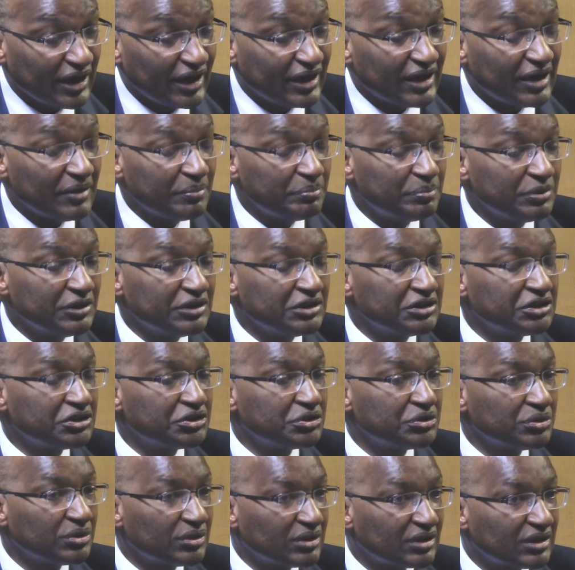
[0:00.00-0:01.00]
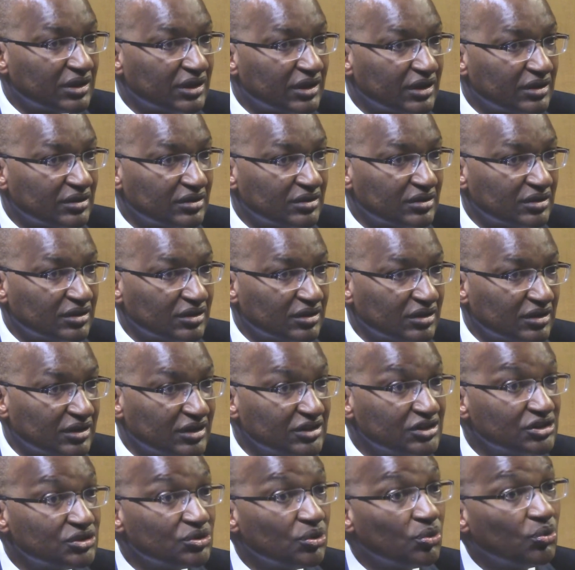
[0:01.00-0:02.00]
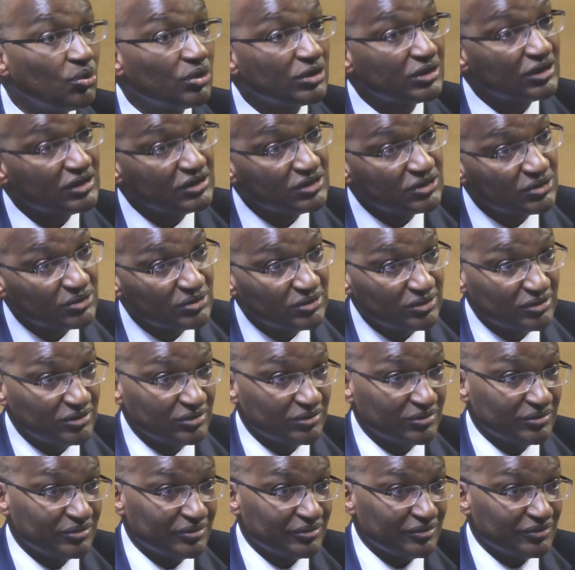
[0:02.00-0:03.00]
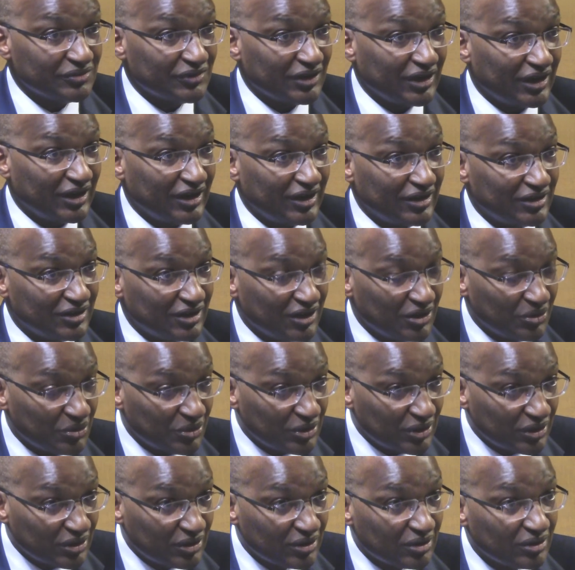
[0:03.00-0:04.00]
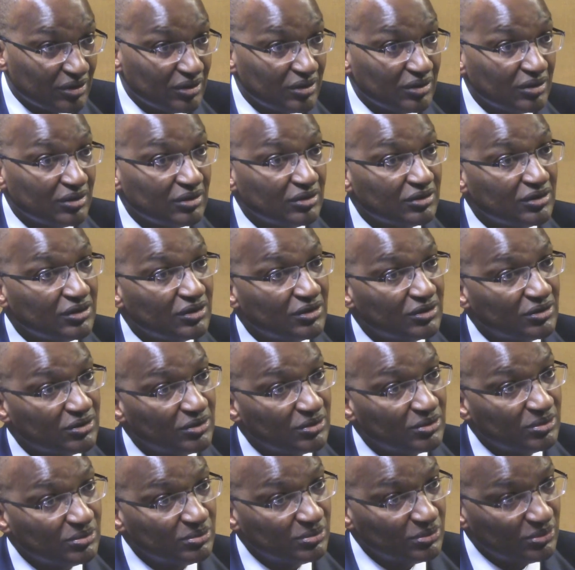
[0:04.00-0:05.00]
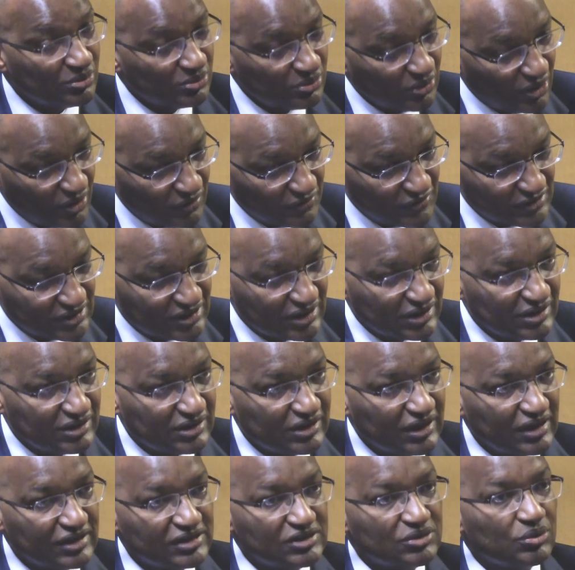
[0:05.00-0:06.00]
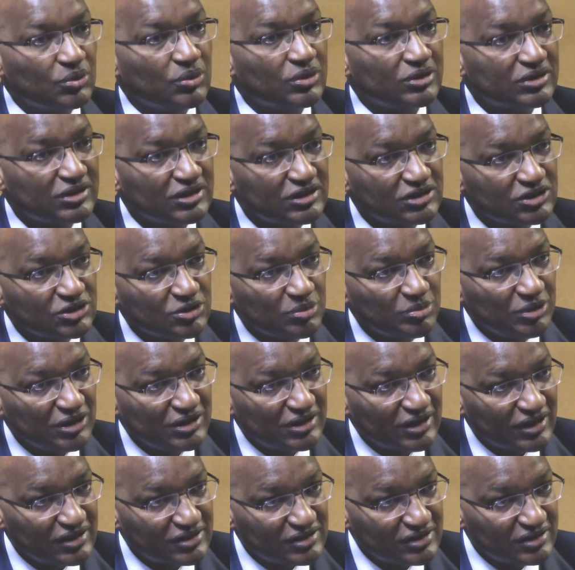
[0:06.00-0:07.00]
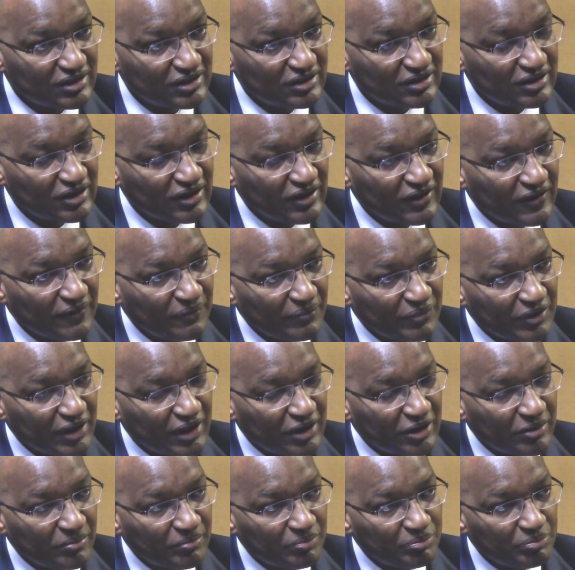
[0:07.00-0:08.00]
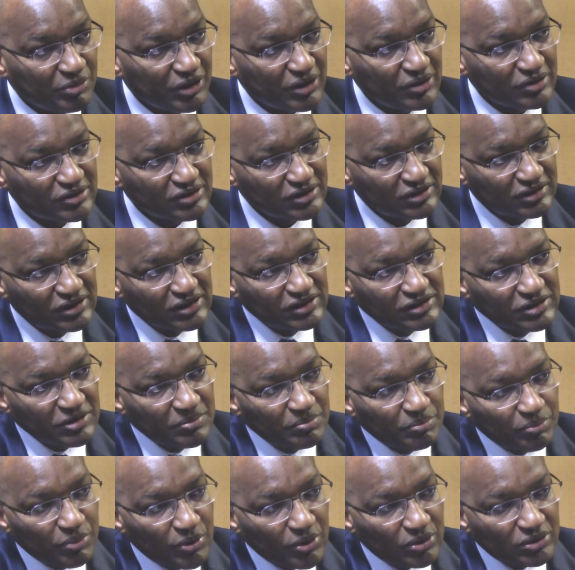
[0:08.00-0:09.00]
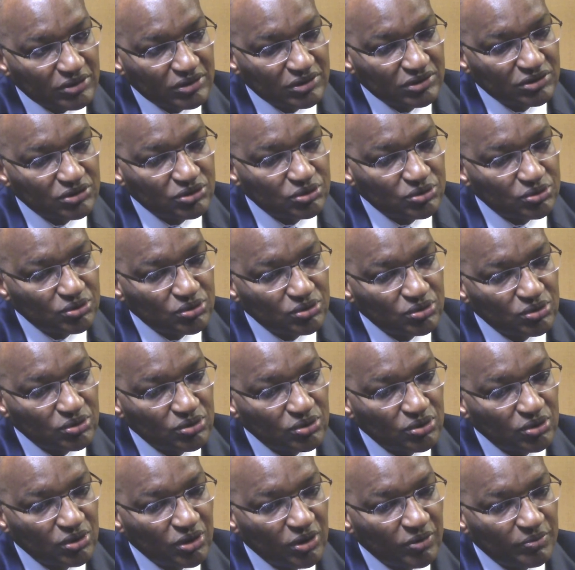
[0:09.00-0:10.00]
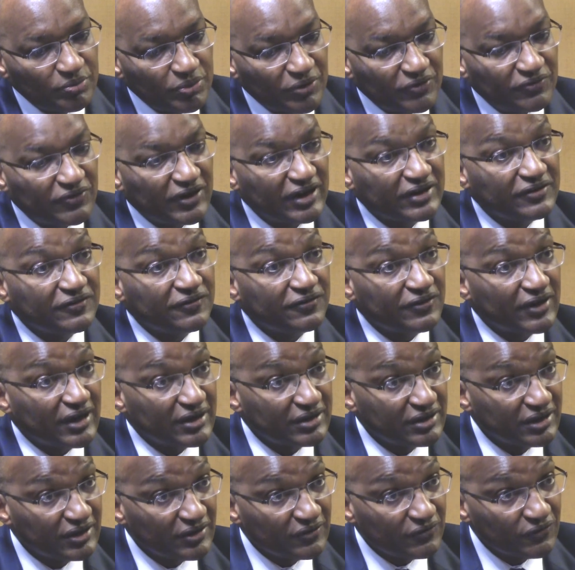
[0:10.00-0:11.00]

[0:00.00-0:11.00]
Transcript: And I'm pretty sure that they saw what they saw, and they will, obviously test what needs to be tested, because it is important to provide funding